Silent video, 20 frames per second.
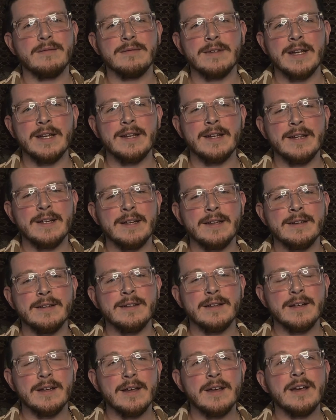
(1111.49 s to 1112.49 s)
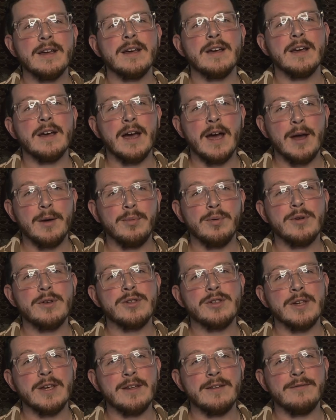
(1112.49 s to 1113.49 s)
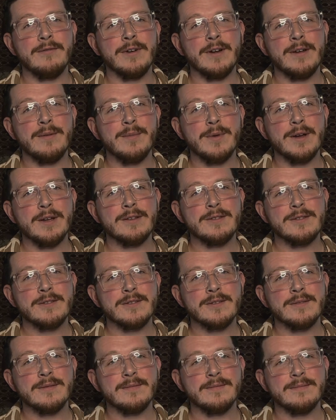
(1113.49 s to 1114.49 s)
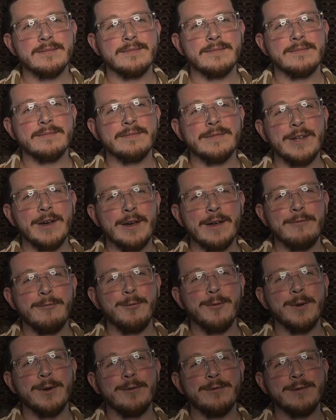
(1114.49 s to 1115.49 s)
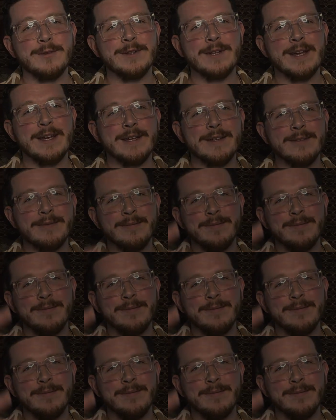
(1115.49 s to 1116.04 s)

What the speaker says: And I appreciate you very much. Y'all have a wonderful day.